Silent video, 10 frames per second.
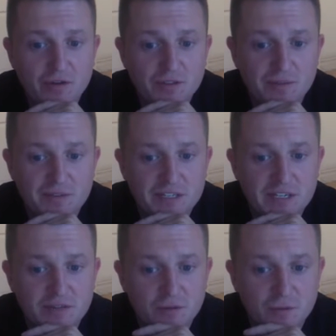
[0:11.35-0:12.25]
calls I've been
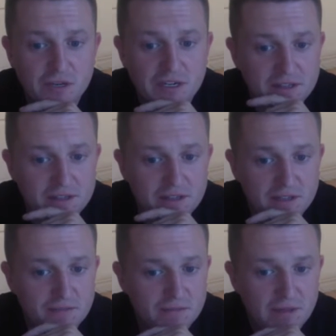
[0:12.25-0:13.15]
receiving all week that